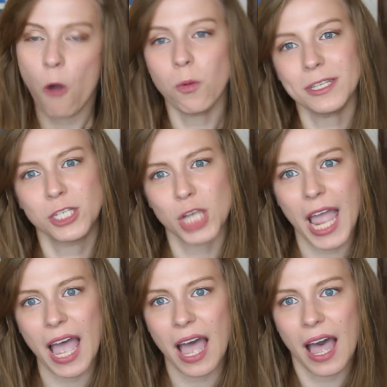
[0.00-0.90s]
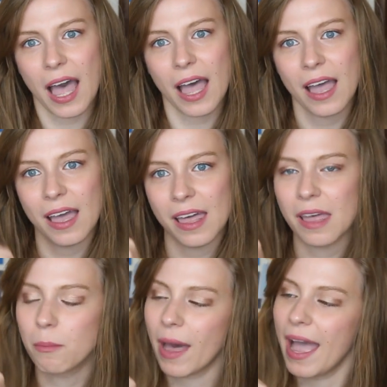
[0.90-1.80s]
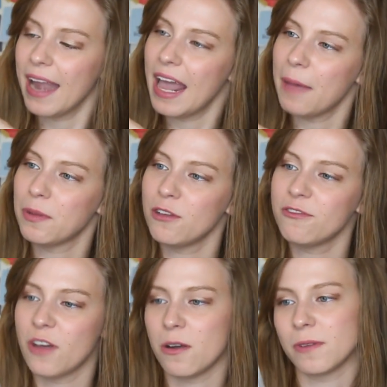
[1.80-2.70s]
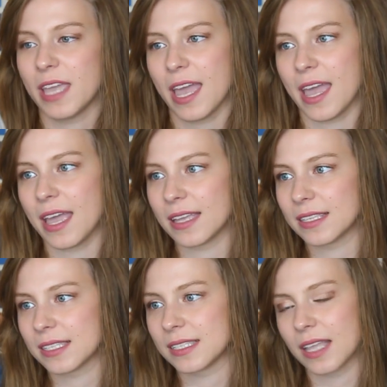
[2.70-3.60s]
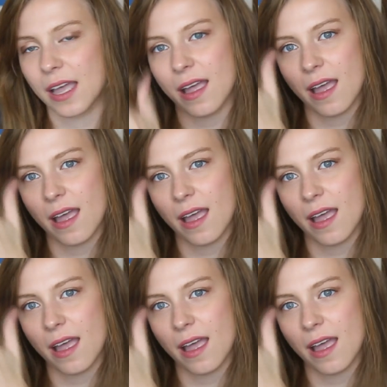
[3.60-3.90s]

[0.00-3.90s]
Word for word: Whatcha? Pineapple phone case.